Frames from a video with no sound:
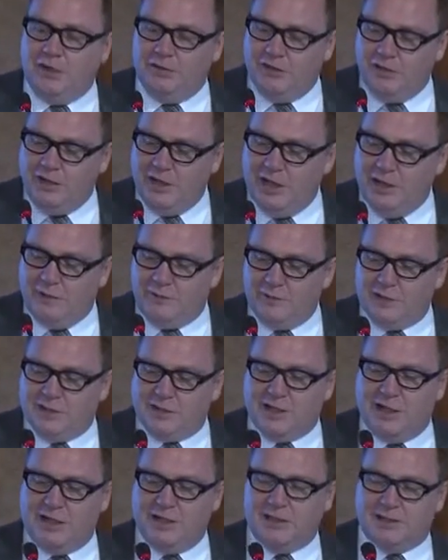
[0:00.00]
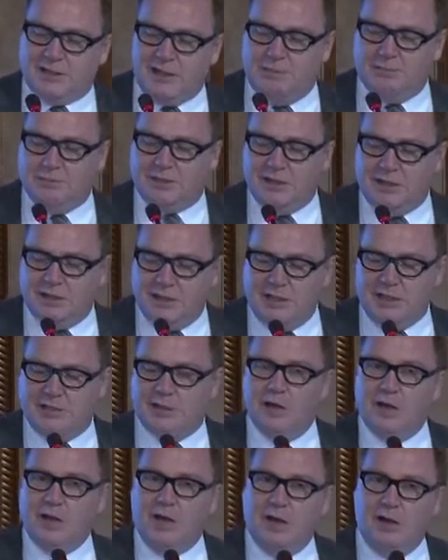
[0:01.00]
the need for state
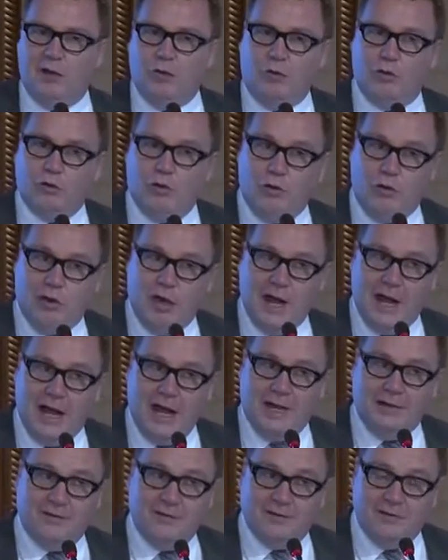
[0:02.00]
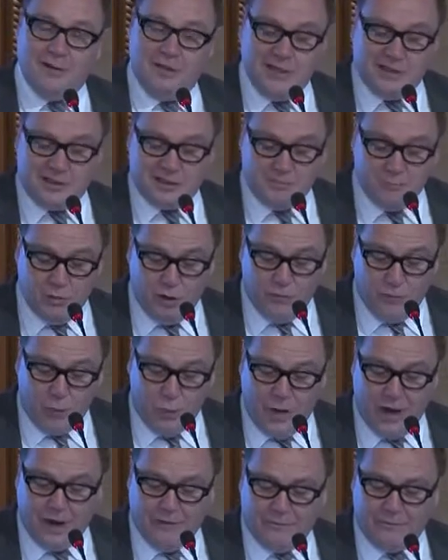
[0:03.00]
subsidies, and the need to move
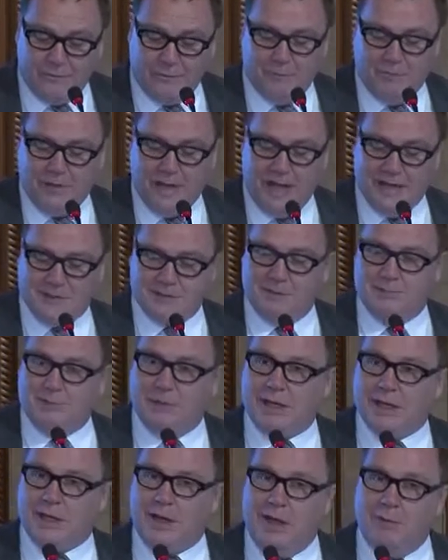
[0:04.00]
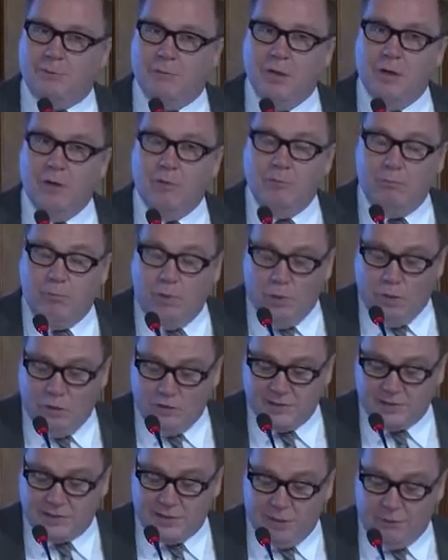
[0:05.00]
away from that and become more
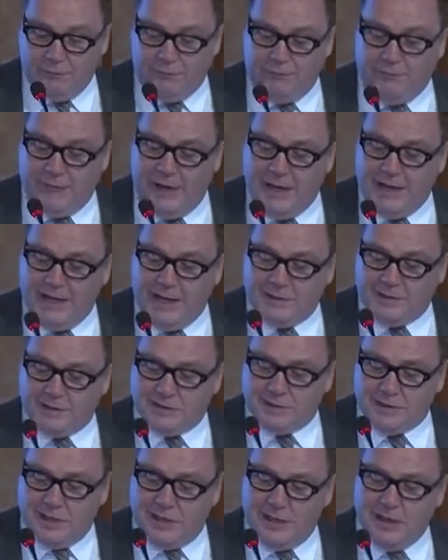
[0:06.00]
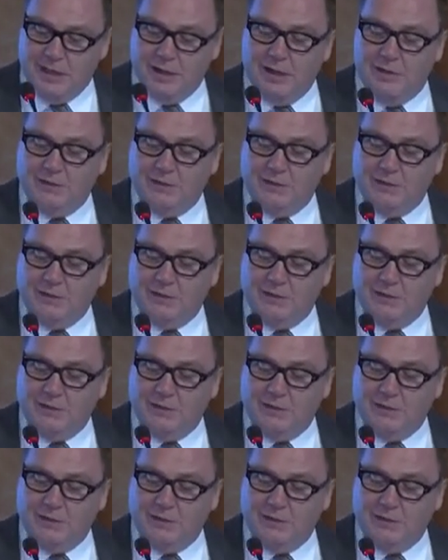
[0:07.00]
self-financing,